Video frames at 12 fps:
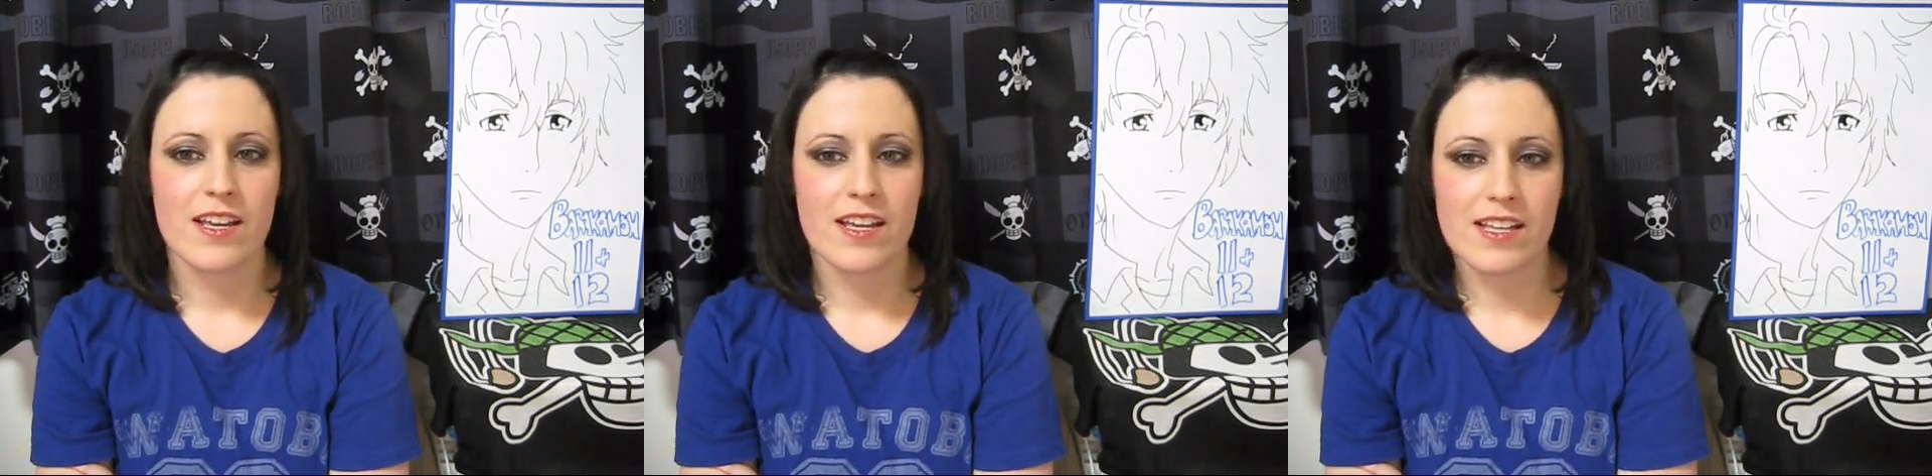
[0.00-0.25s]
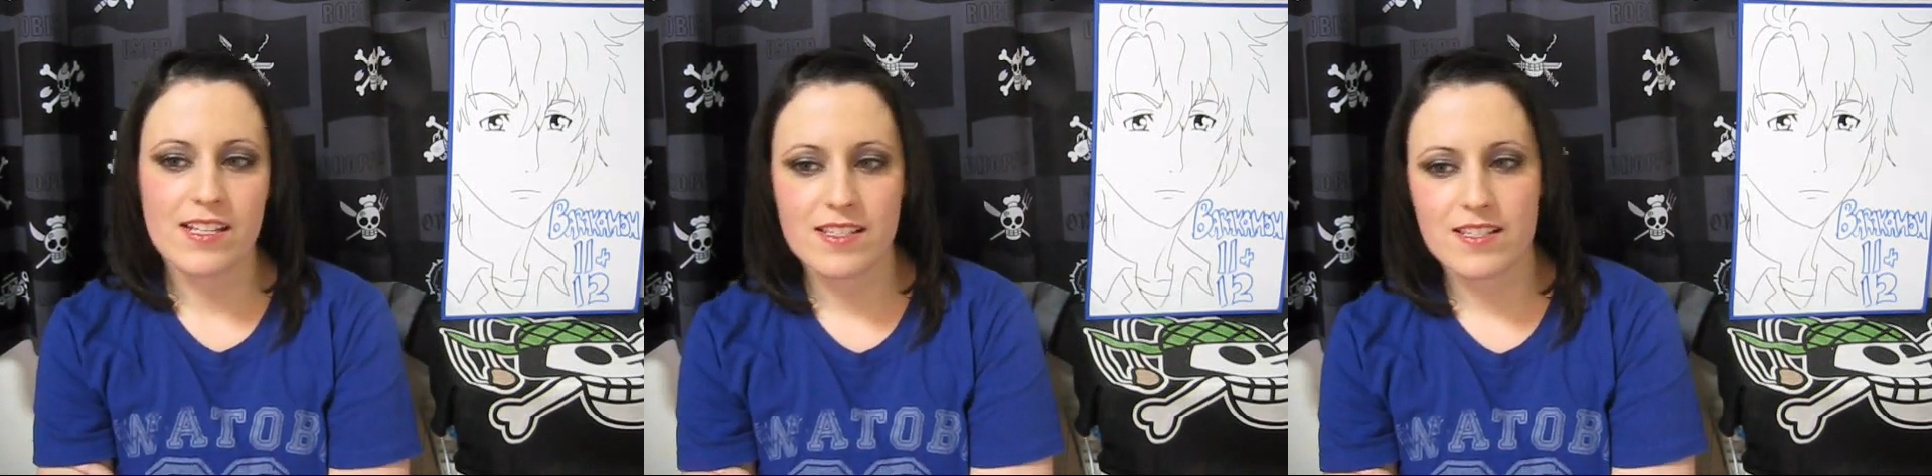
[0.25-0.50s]

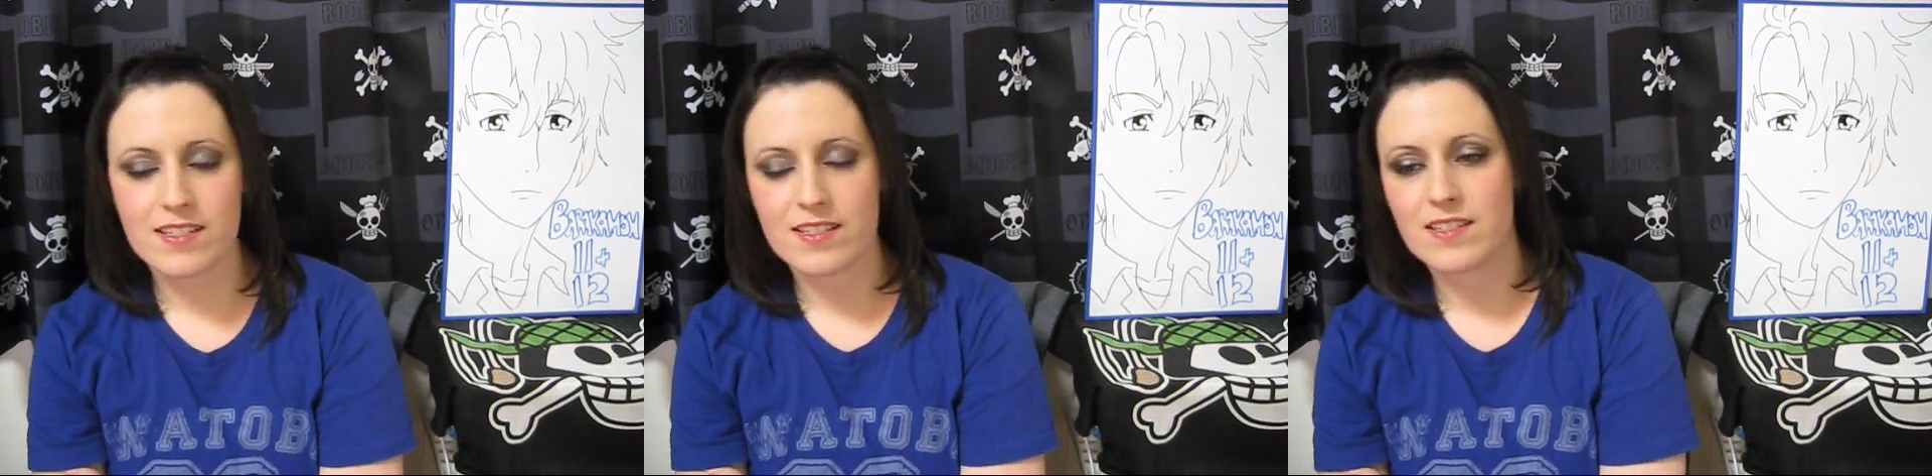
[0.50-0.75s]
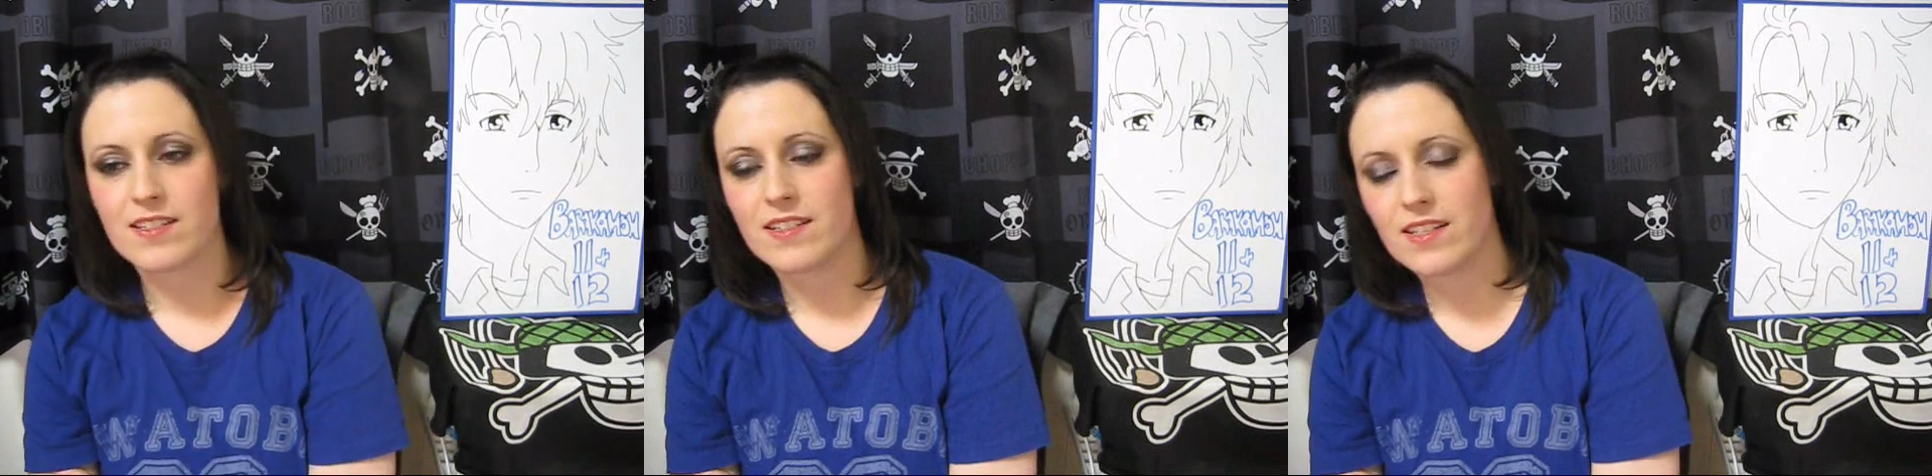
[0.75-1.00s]

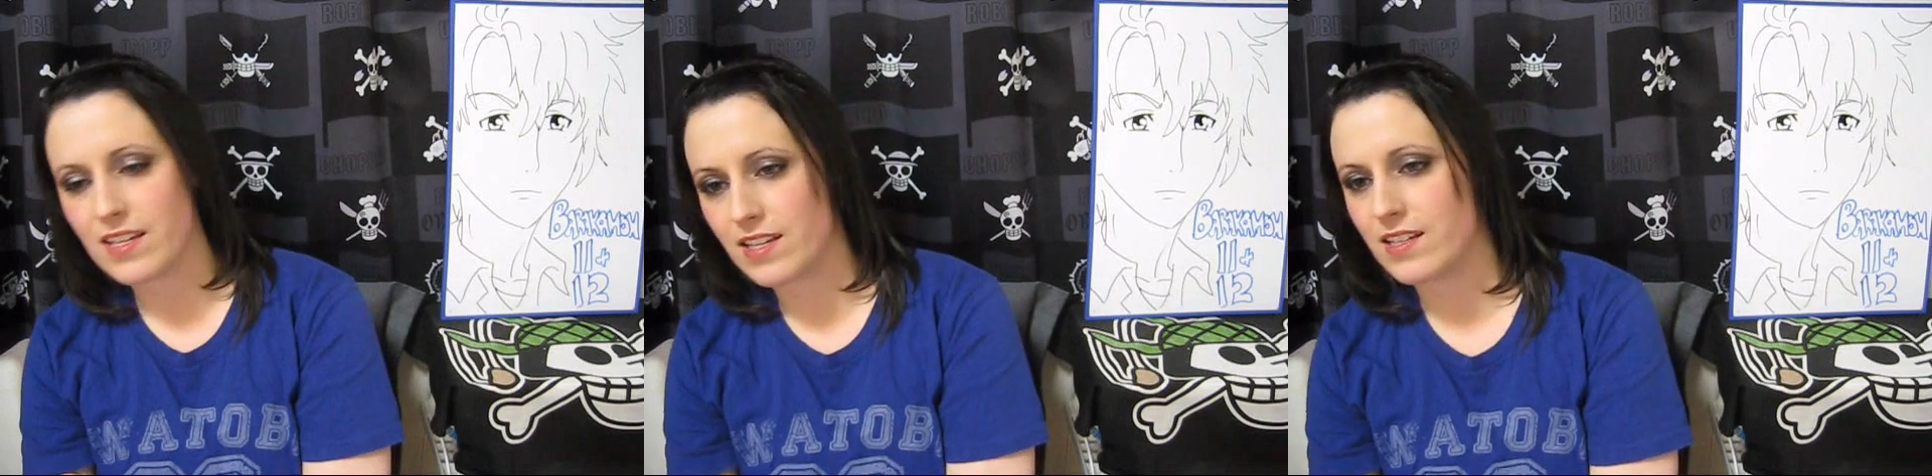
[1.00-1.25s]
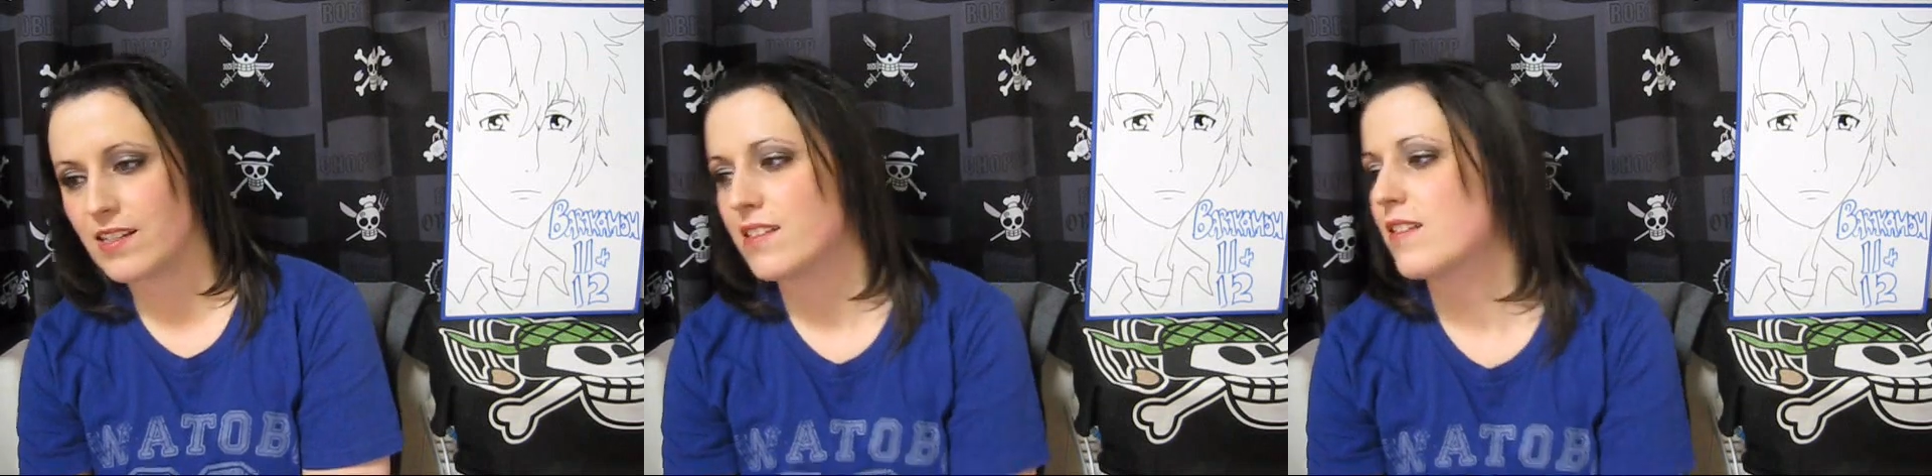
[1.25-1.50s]
his
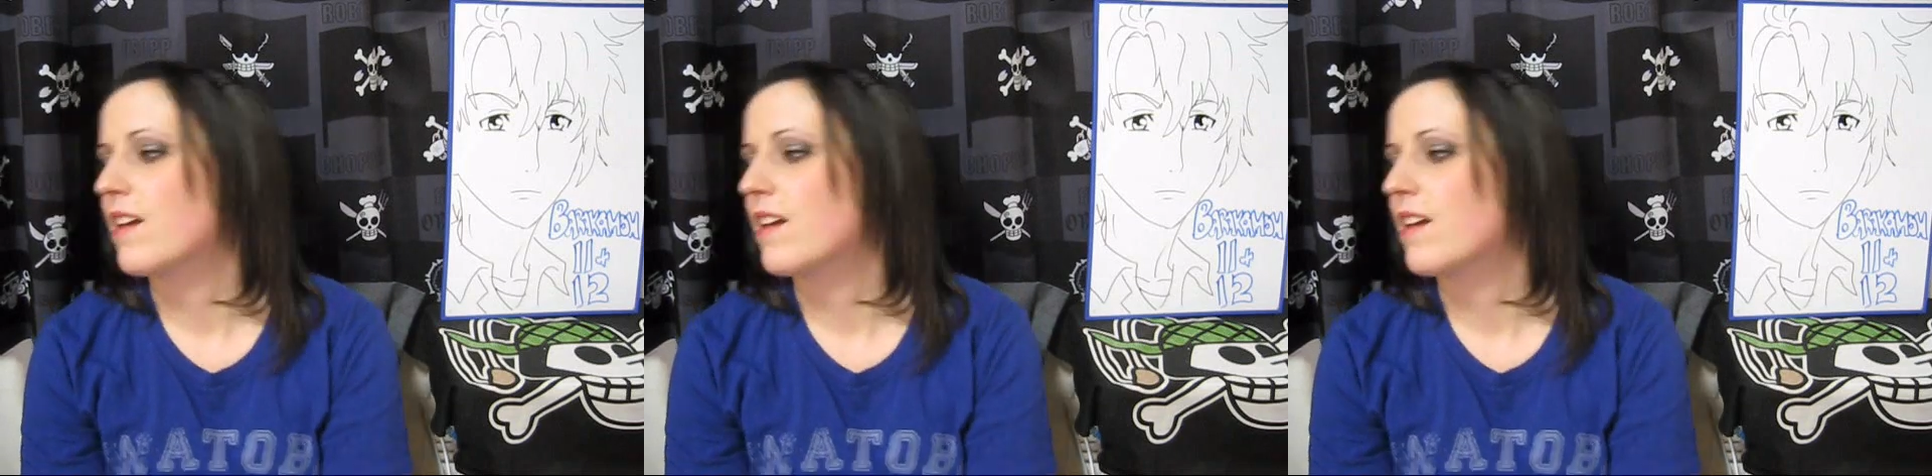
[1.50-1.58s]
needs